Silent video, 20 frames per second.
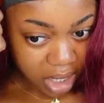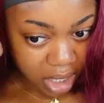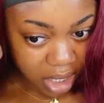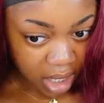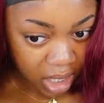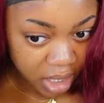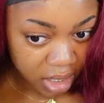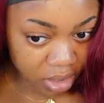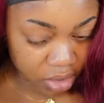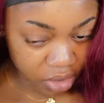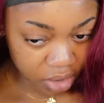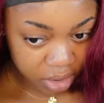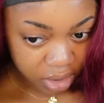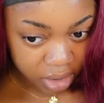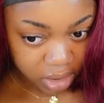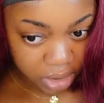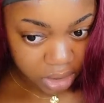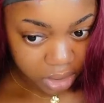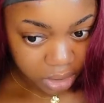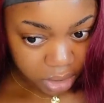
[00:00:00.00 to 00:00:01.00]
and
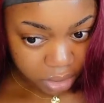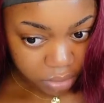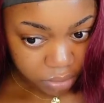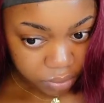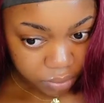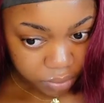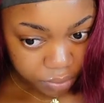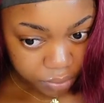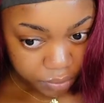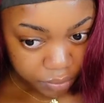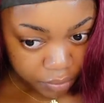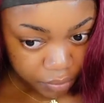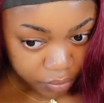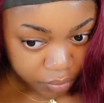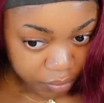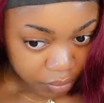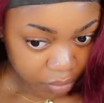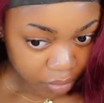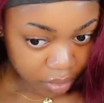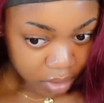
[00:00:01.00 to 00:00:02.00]
just, you know,
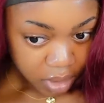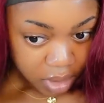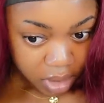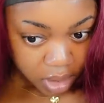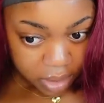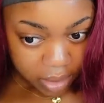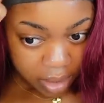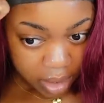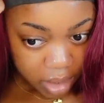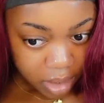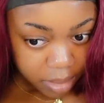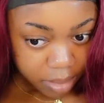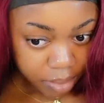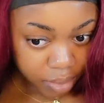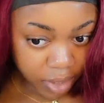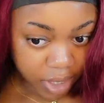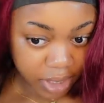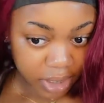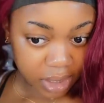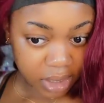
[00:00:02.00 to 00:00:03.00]

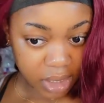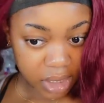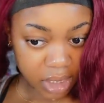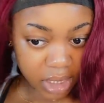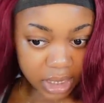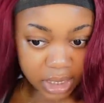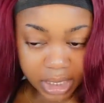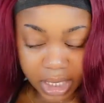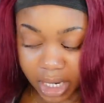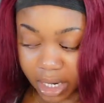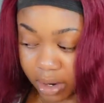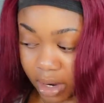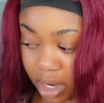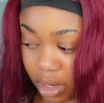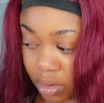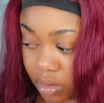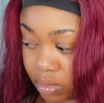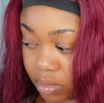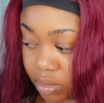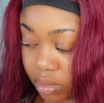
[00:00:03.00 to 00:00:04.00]
press this hair
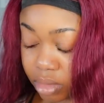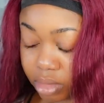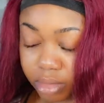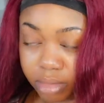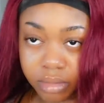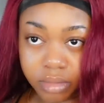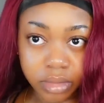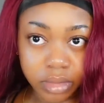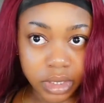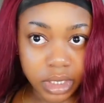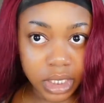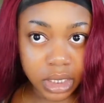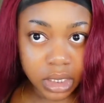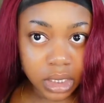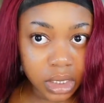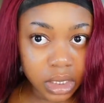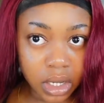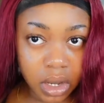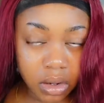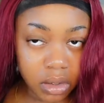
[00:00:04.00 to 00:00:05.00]
out. This
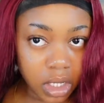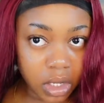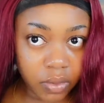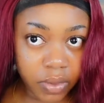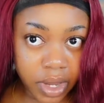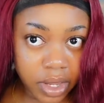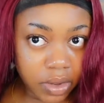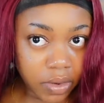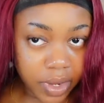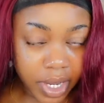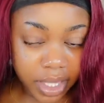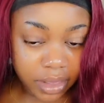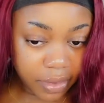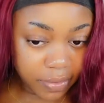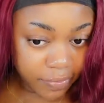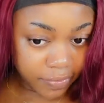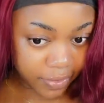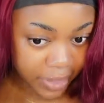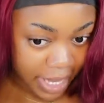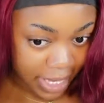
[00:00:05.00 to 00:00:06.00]
is the only way you don't get
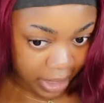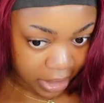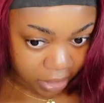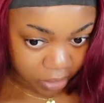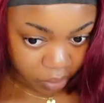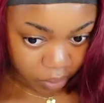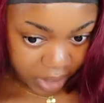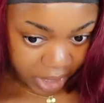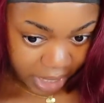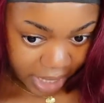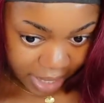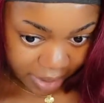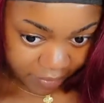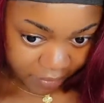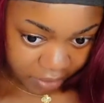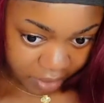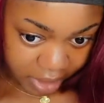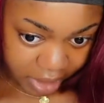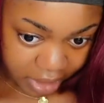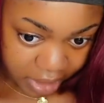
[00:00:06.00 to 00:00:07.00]
the flattest wig
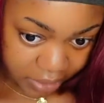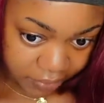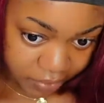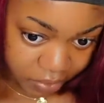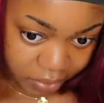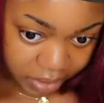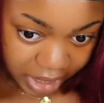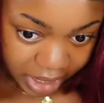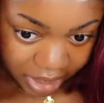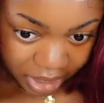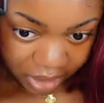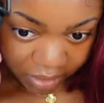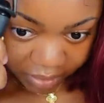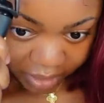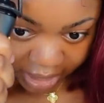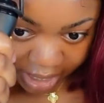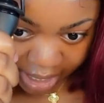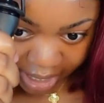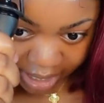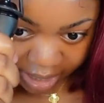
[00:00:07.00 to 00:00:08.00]
ever, is if you take your
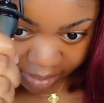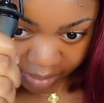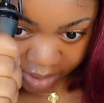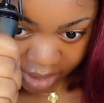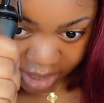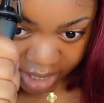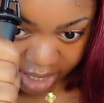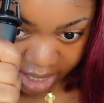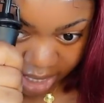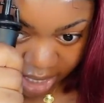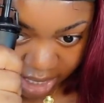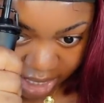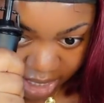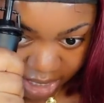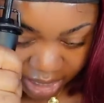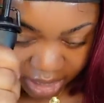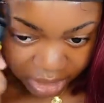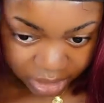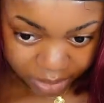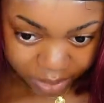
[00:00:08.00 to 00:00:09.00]
time
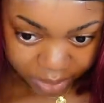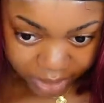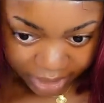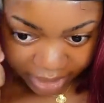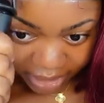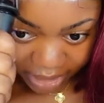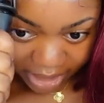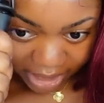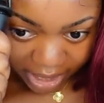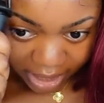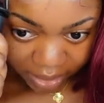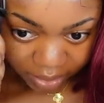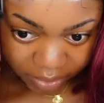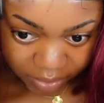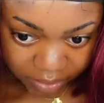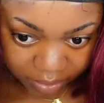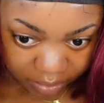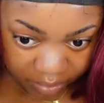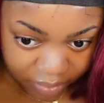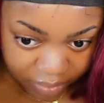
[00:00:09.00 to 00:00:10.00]
to press it out.